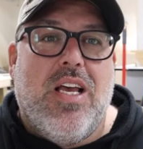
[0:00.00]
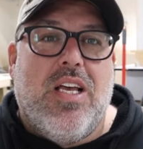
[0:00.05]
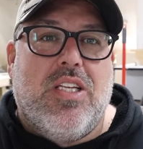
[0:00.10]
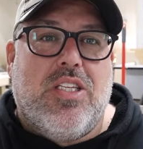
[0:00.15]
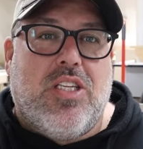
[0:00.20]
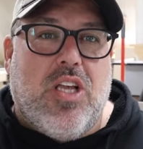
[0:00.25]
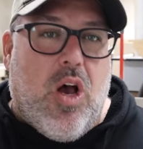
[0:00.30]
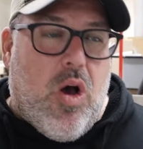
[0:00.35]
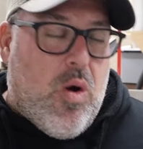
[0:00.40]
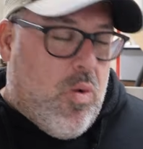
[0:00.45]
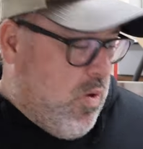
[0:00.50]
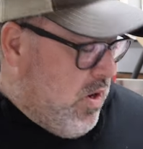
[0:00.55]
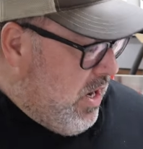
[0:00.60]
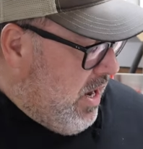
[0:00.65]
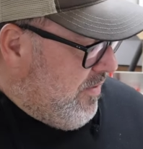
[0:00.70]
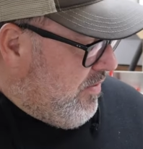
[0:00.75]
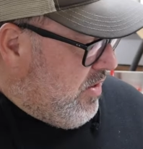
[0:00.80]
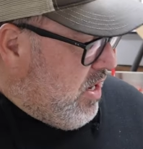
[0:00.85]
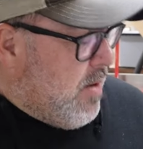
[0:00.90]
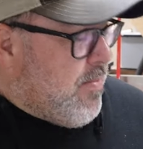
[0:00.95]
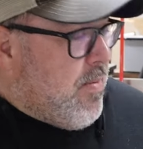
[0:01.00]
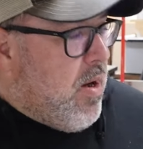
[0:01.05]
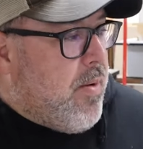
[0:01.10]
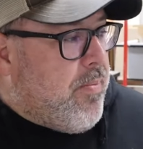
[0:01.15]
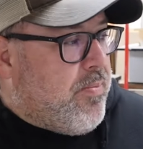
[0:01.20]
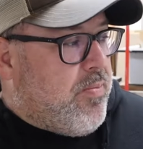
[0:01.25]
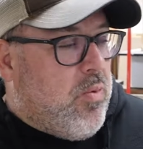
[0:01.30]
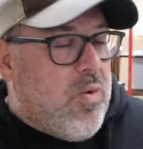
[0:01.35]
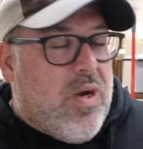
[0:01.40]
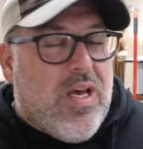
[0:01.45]
So what I've come
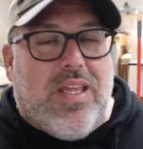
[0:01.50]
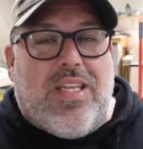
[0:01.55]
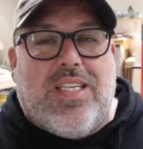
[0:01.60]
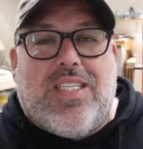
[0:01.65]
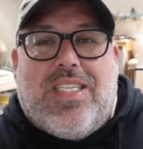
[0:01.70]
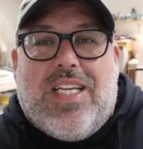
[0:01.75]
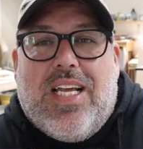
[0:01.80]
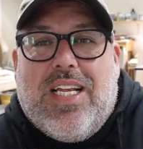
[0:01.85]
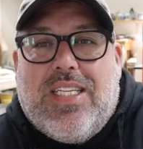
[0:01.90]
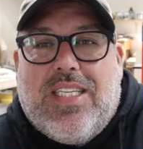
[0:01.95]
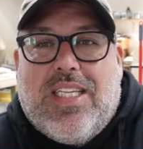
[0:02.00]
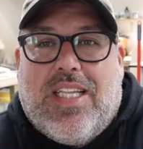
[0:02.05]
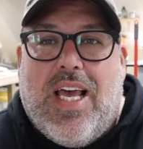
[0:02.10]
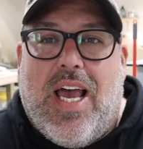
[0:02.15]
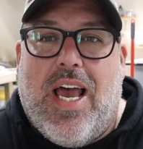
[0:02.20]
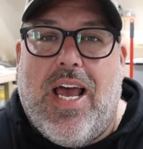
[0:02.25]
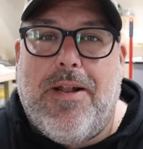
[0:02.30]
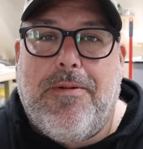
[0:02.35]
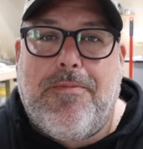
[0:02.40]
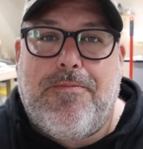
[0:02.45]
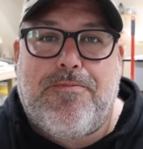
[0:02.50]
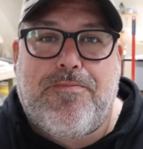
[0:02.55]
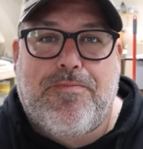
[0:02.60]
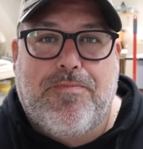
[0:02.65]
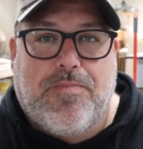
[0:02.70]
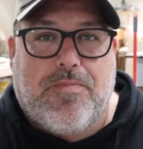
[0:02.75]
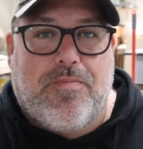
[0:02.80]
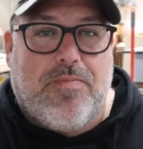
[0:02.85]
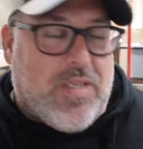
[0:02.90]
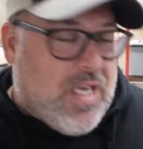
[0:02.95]
up with since then
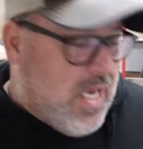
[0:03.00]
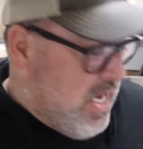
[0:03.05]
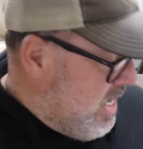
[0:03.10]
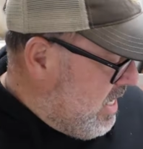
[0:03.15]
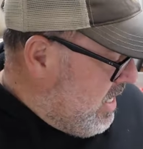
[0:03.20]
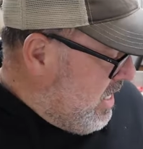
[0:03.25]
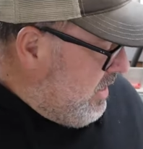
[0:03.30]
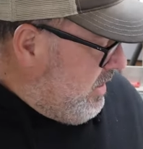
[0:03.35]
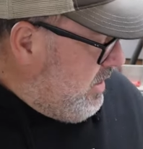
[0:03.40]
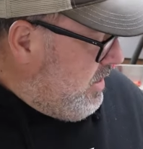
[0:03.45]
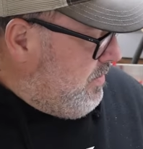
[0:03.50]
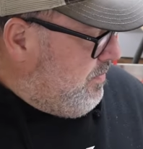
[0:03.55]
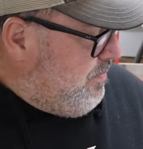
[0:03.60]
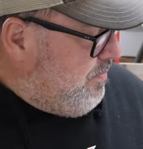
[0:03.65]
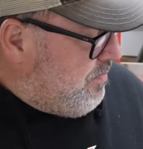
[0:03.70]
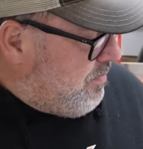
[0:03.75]
is